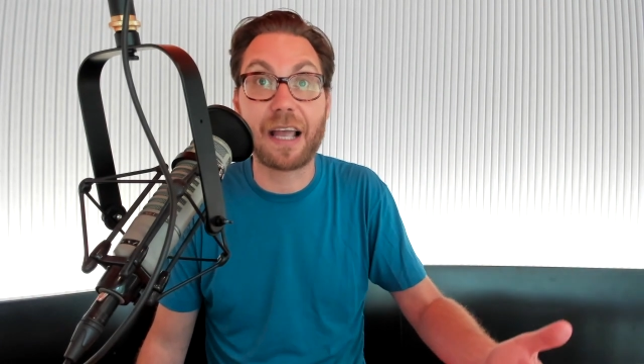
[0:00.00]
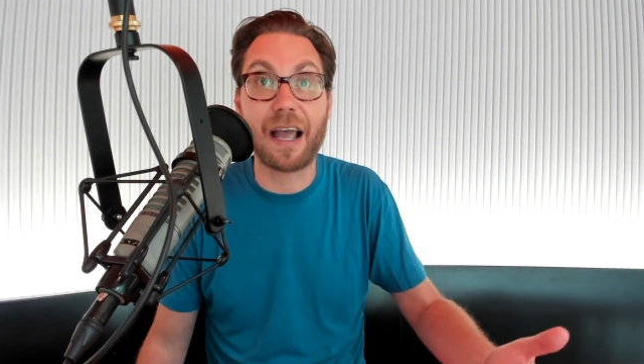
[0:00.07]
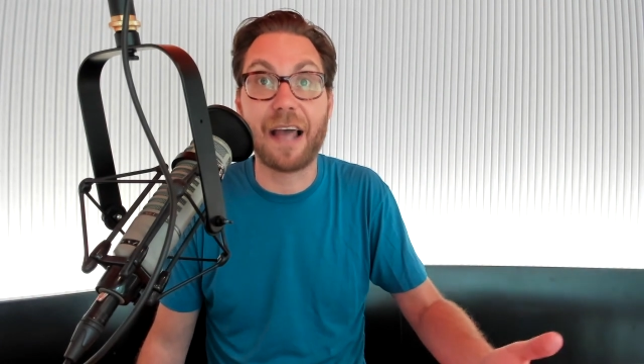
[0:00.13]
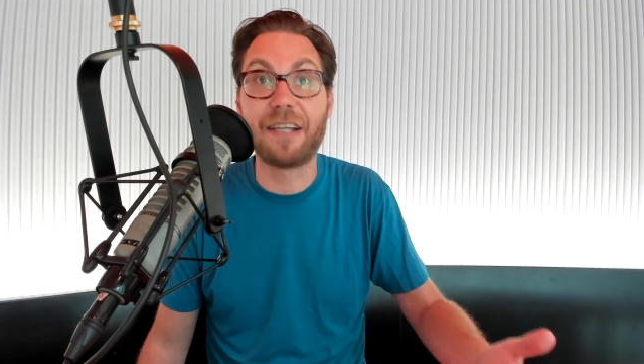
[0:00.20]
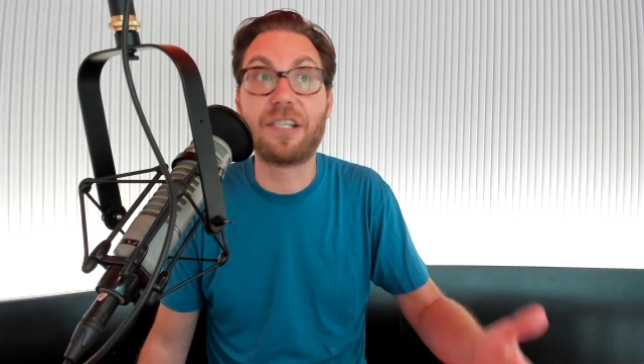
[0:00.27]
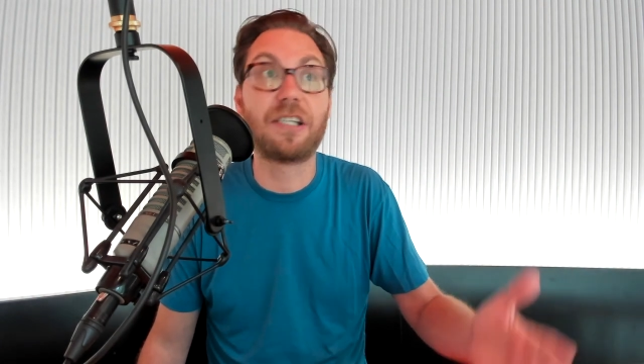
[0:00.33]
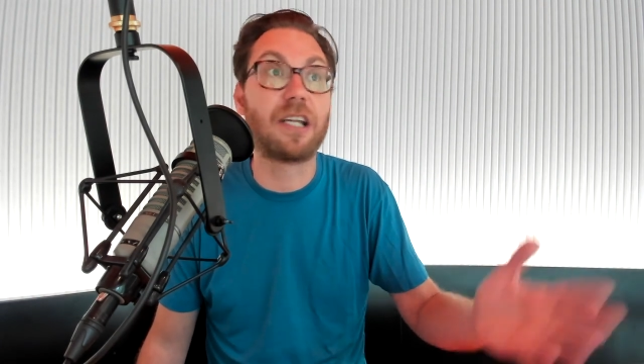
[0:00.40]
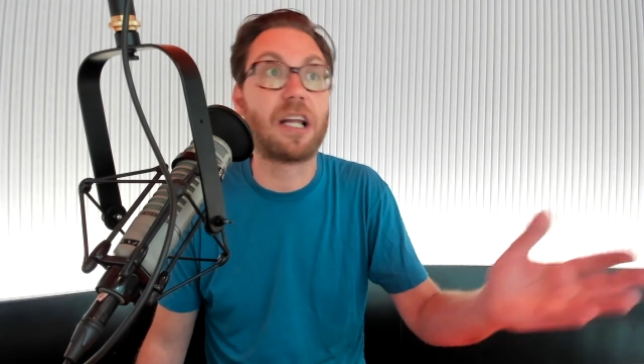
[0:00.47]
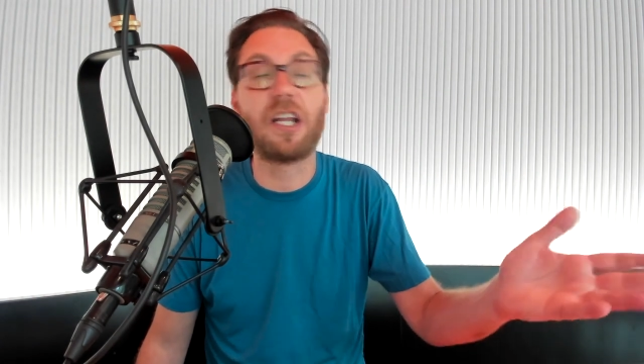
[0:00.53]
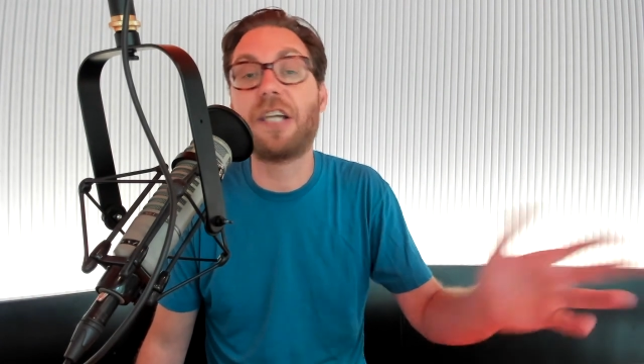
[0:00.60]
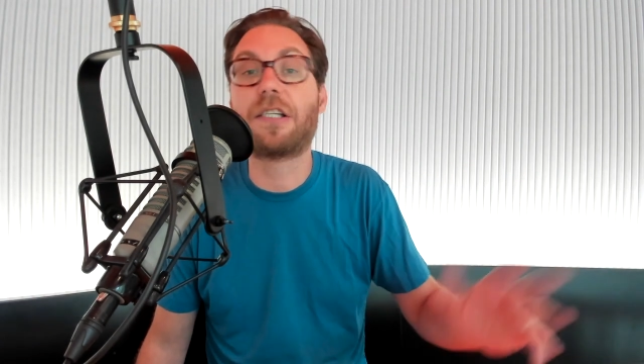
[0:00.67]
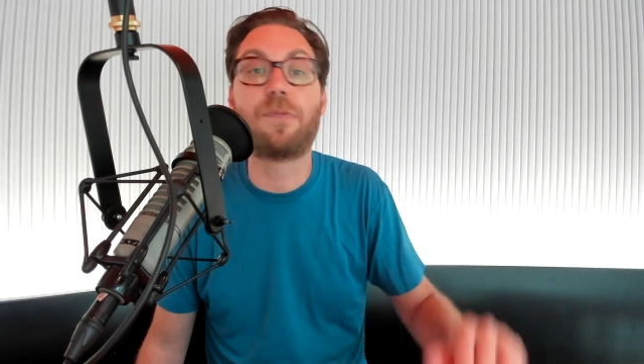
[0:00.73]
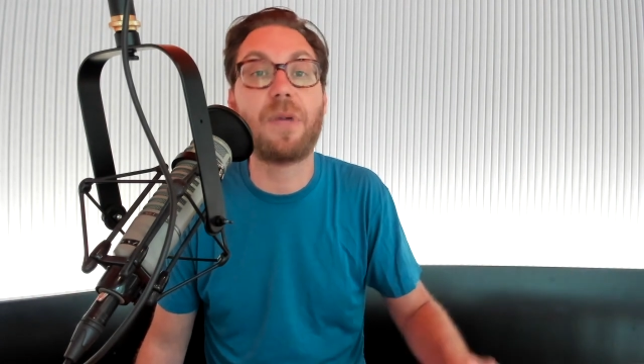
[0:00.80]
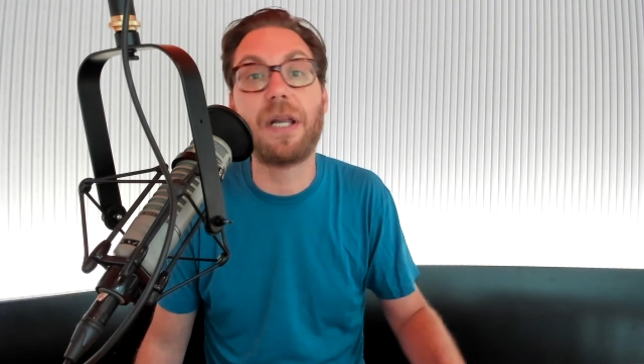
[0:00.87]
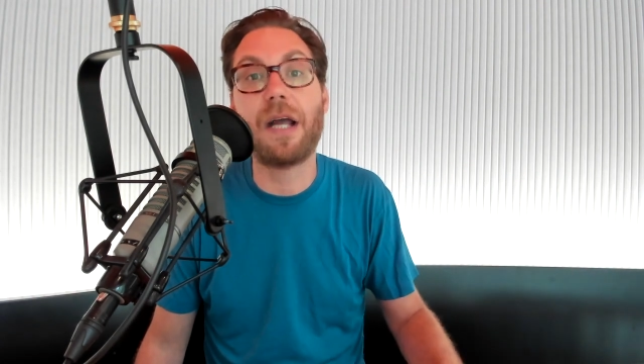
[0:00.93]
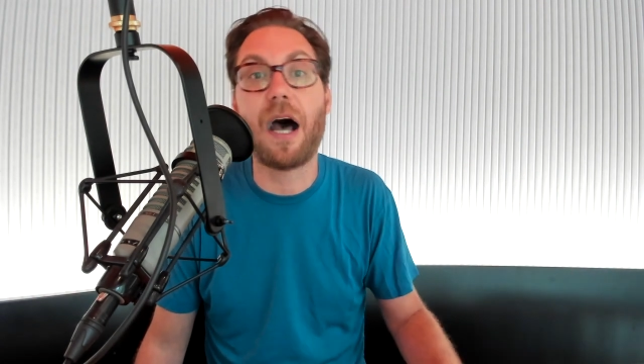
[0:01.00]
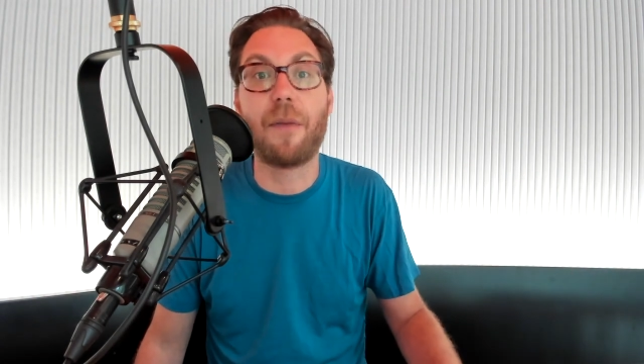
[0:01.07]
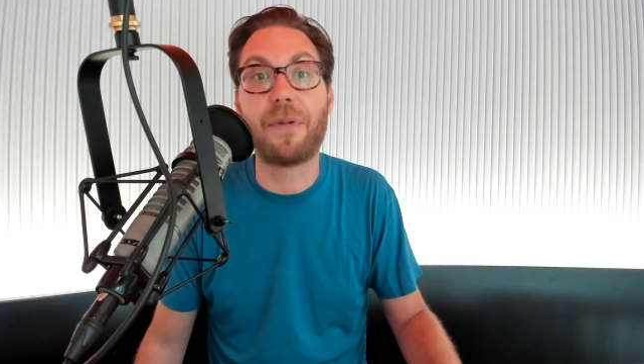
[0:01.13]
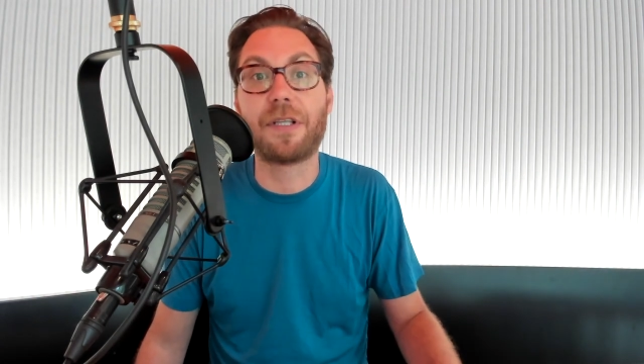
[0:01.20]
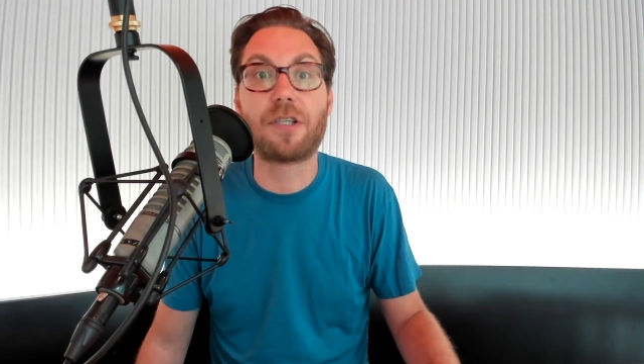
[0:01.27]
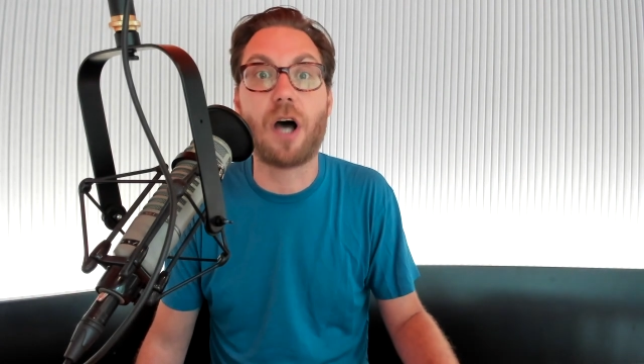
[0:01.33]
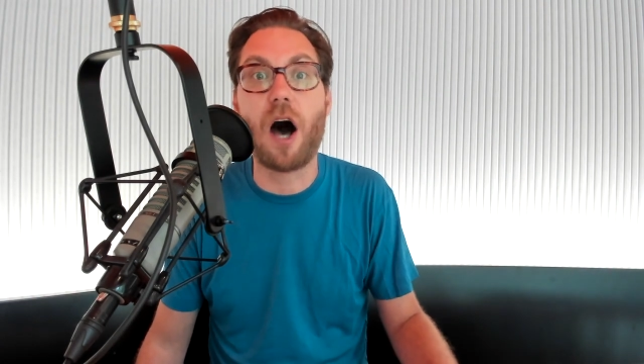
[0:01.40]
and she's like, let's meet up
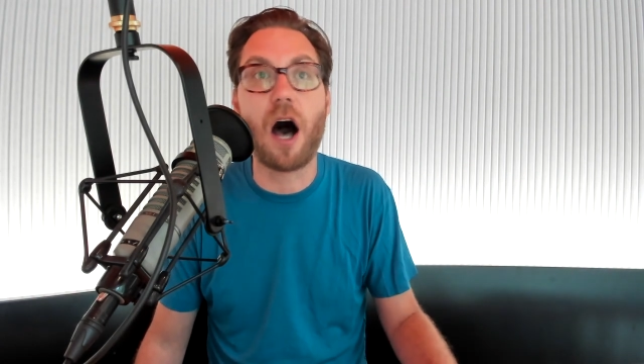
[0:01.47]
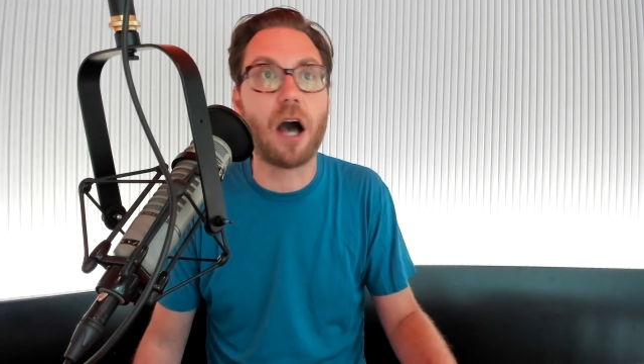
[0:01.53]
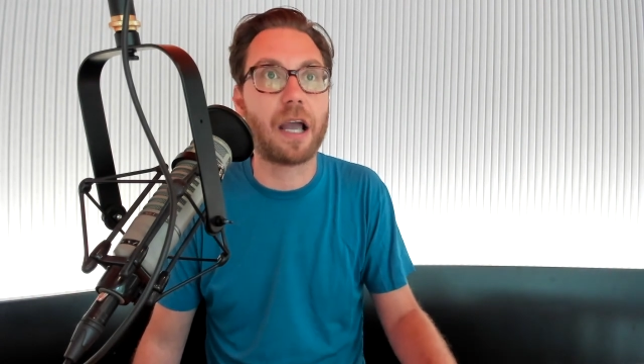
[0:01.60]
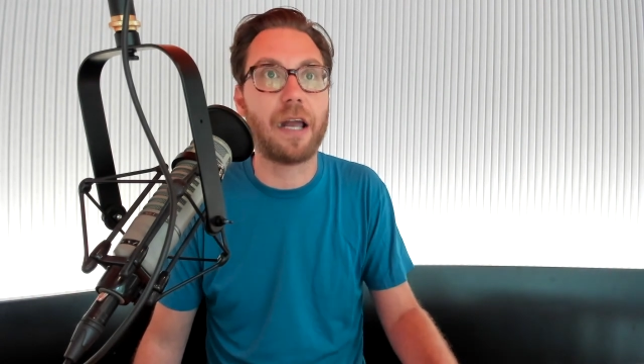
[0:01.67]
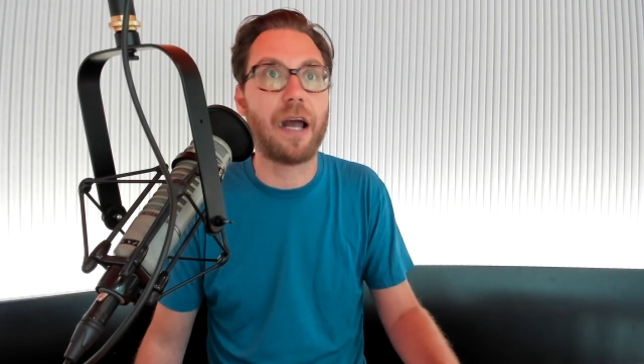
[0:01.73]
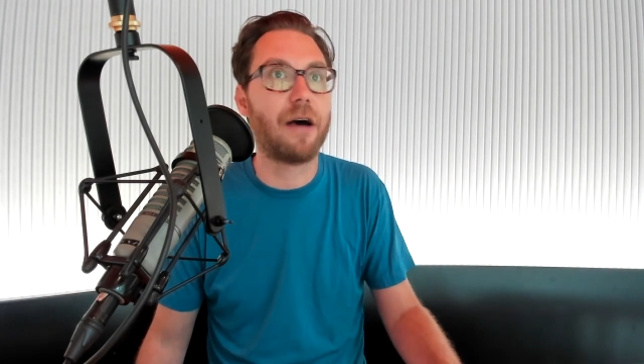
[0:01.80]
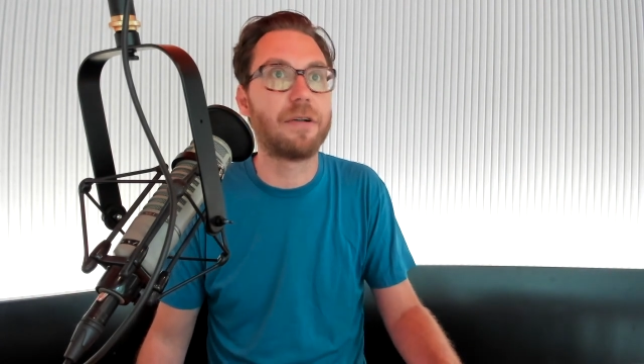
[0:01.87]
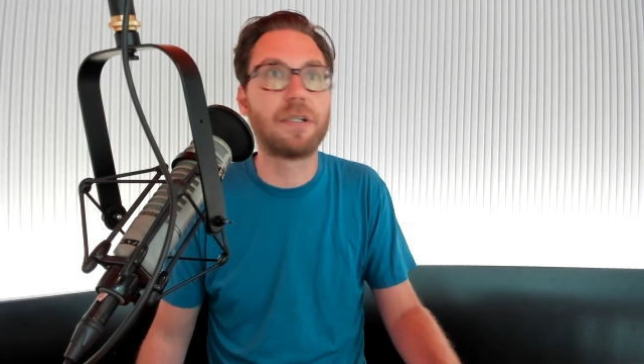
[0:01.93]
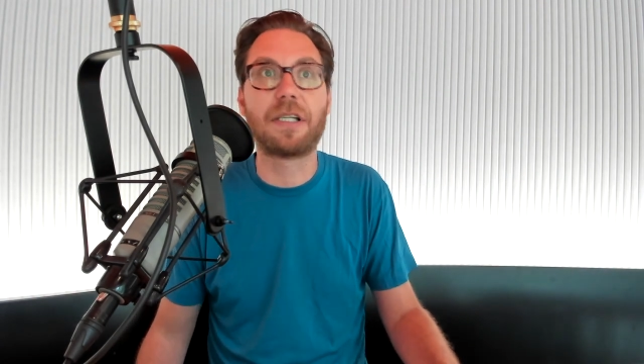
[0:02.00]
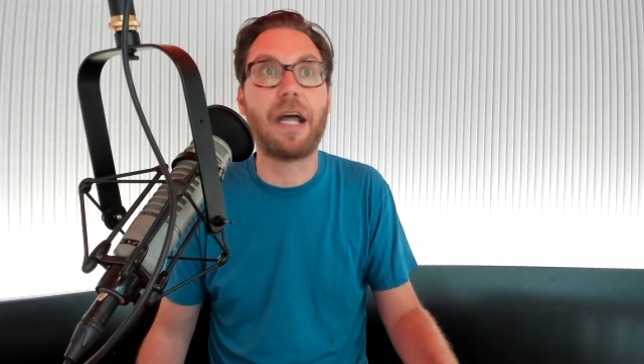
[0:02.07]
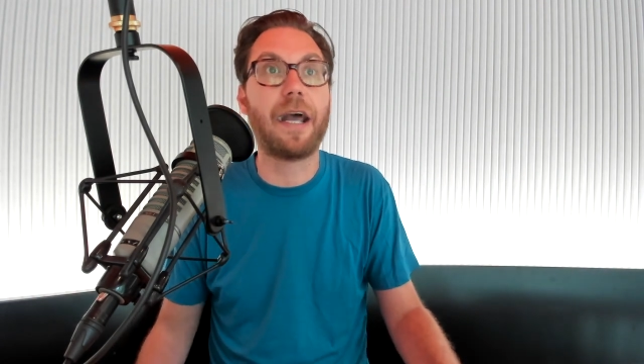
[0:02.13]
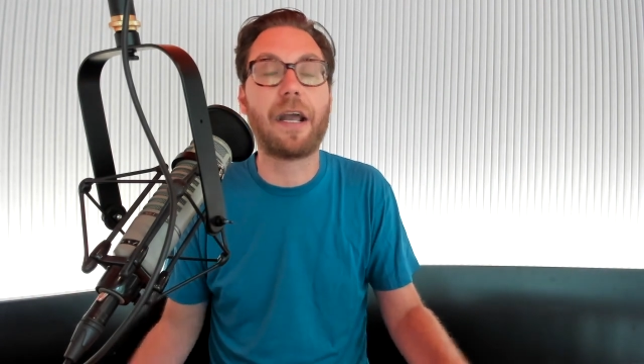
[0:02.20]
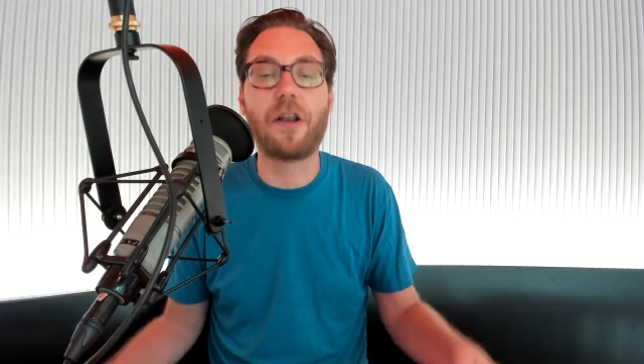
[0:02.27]
and talk, and I was like,